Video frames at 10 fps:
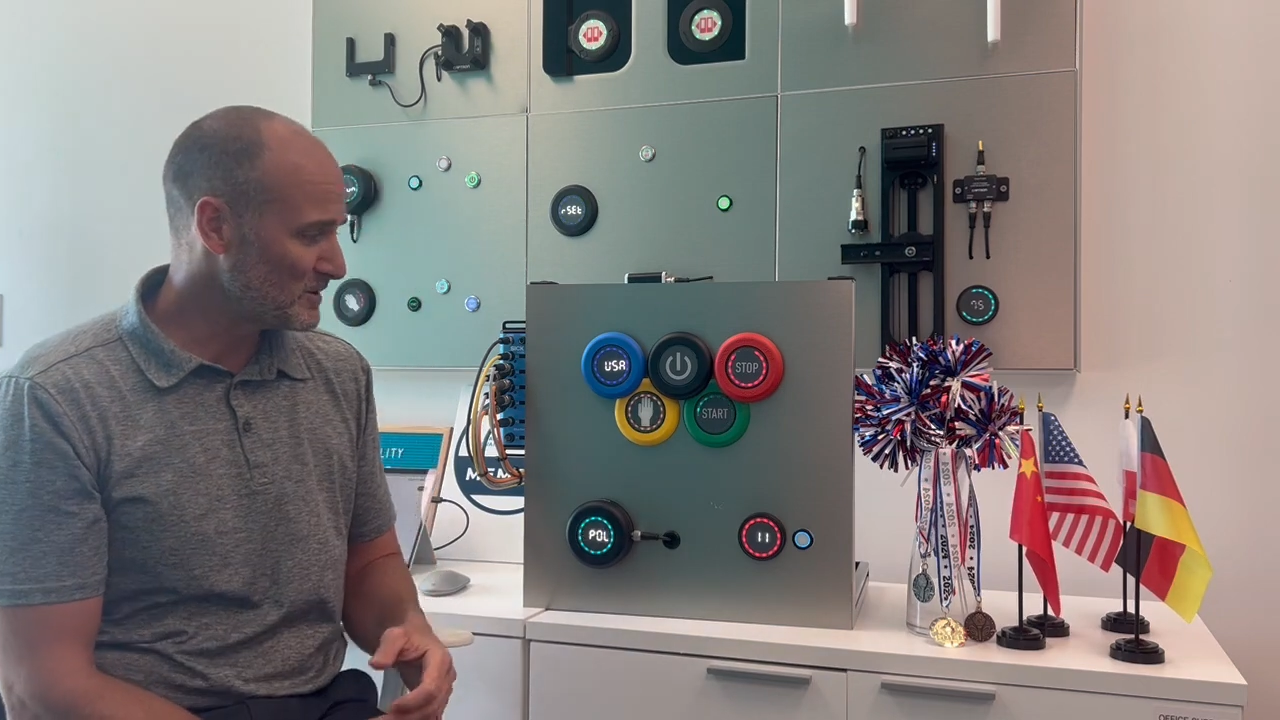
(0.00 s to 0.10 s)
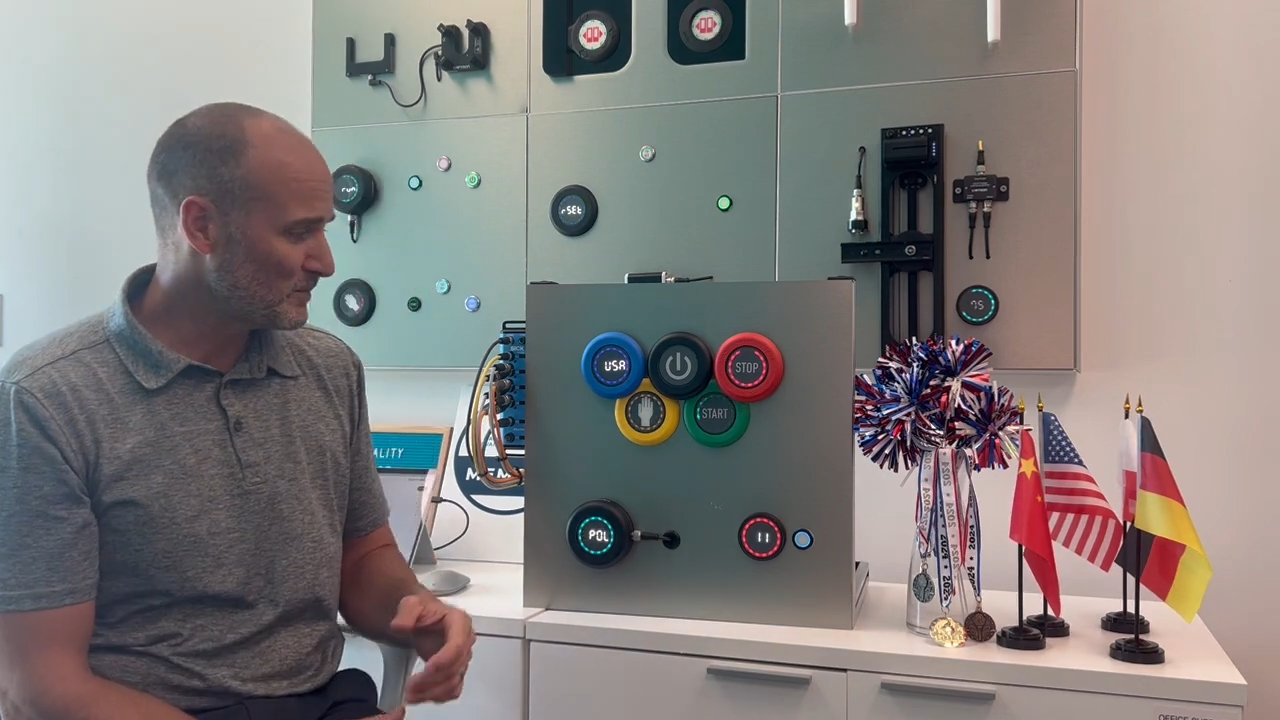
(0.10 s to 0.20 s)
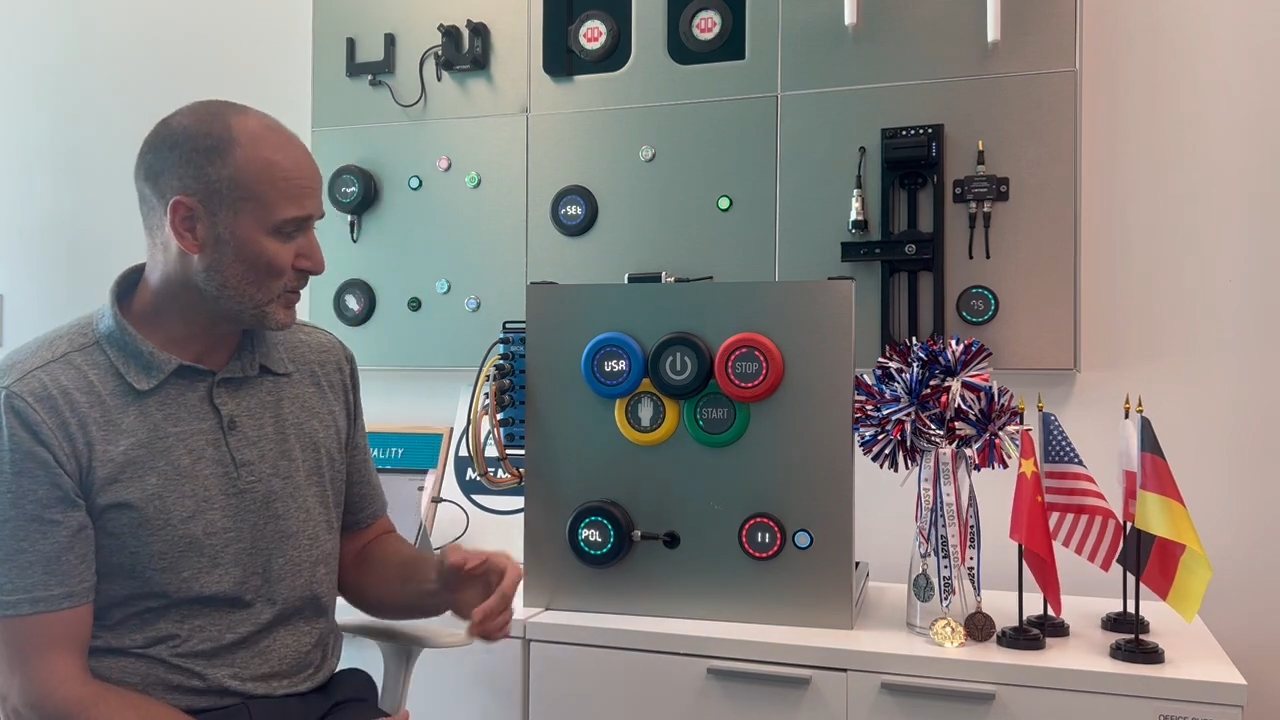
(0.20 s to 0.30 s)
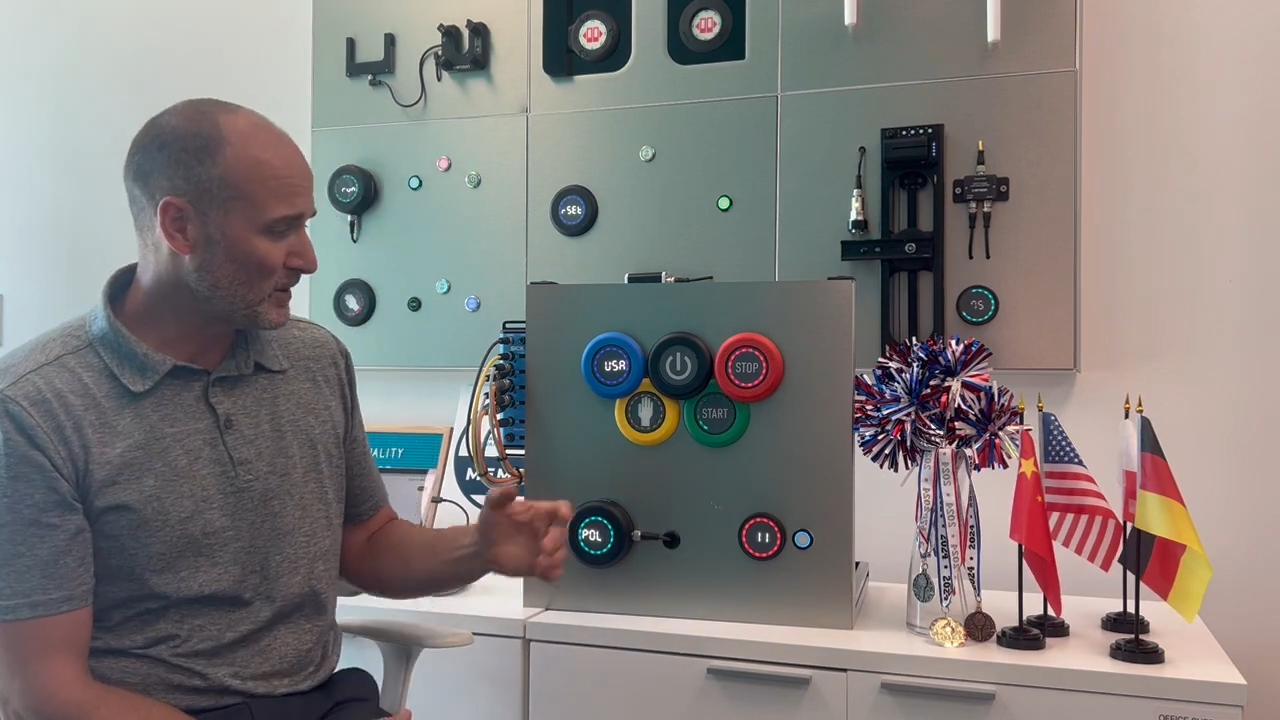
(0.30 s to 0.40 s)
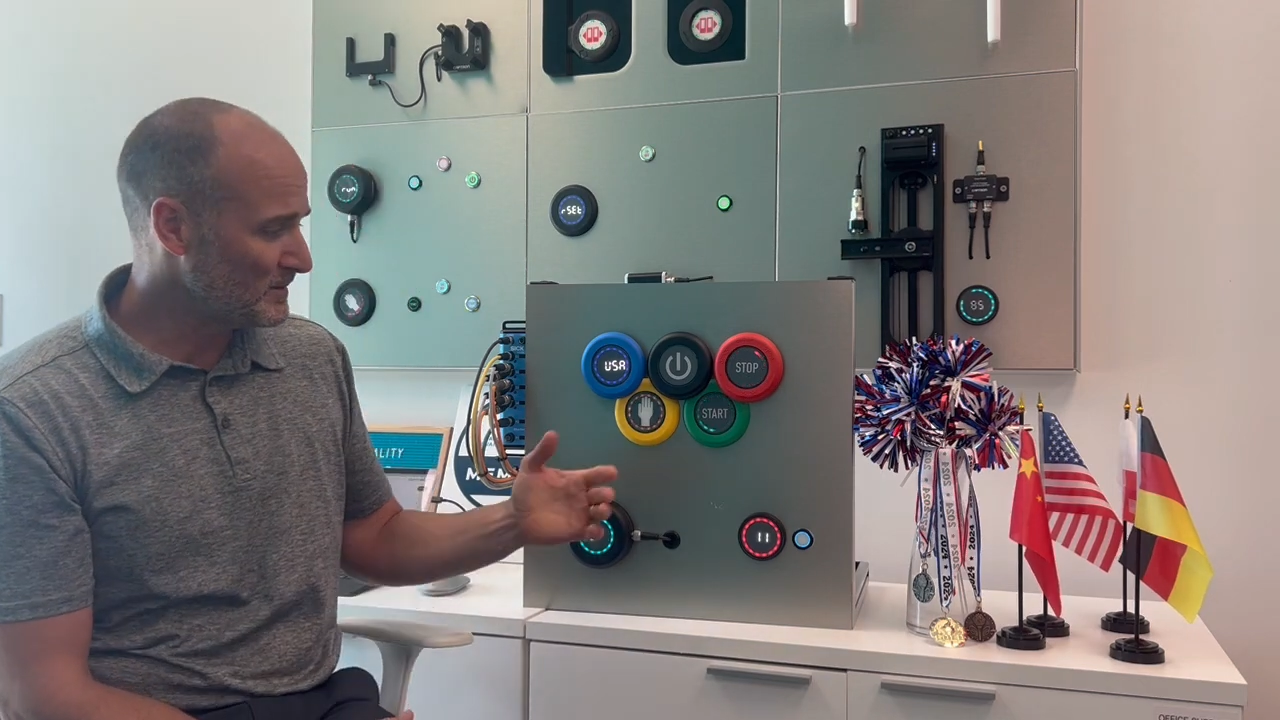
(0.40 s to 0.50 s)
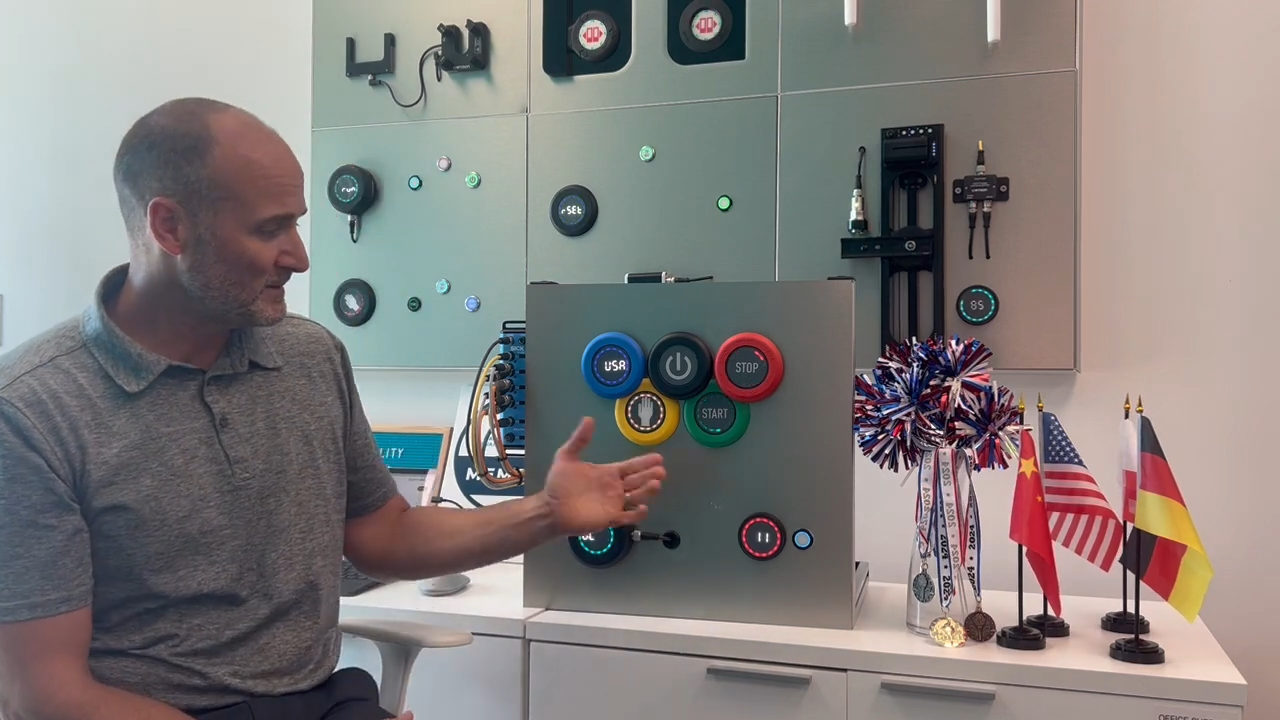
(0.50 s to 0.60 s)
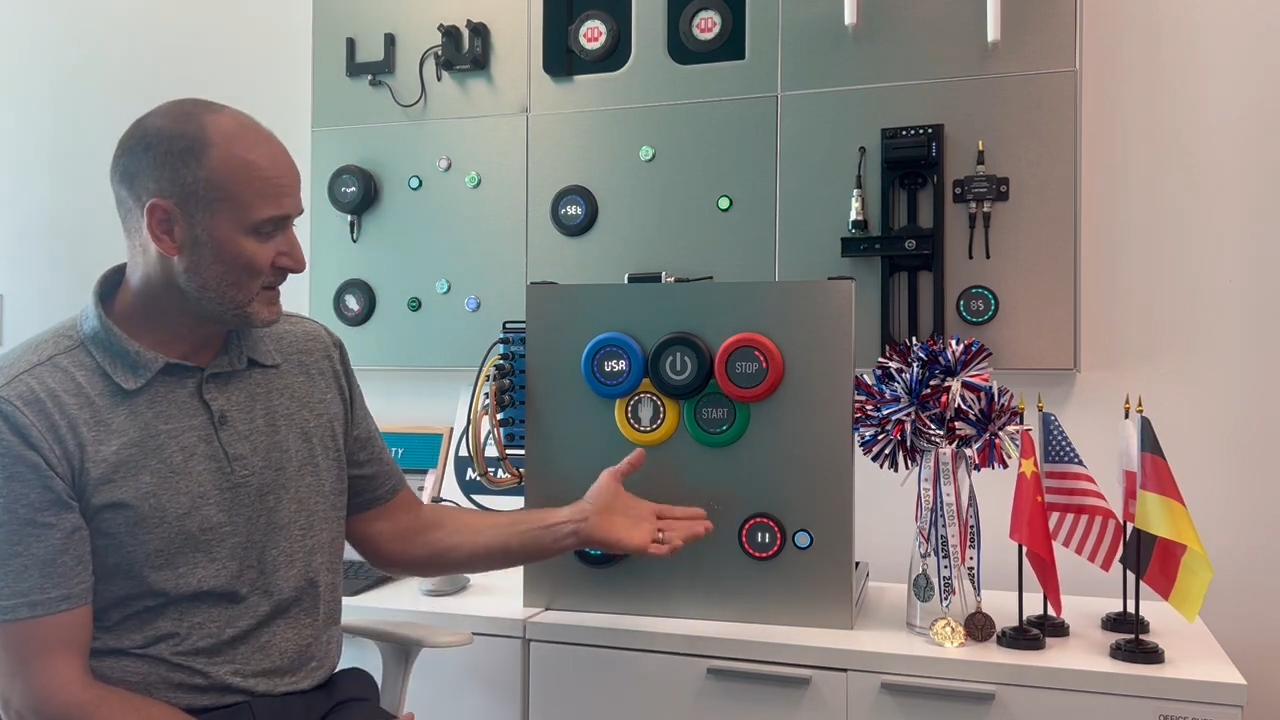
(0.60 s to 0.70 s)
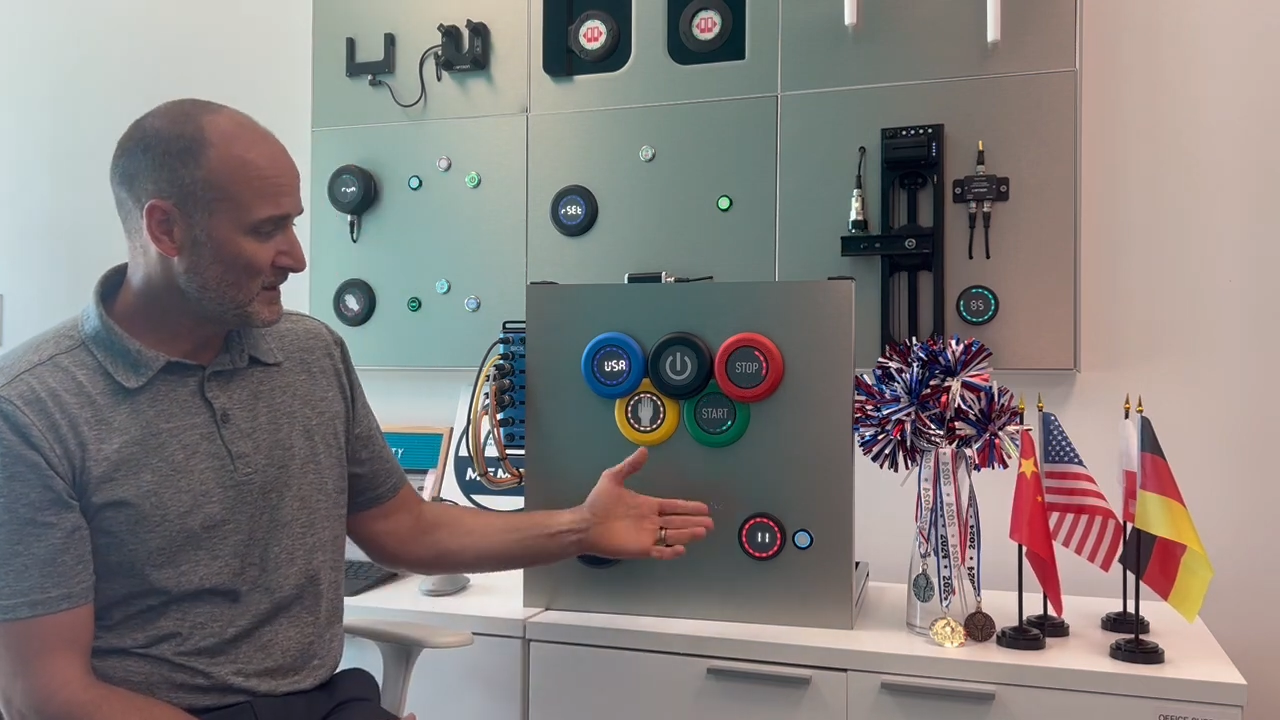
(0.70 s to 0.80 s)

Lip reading: board,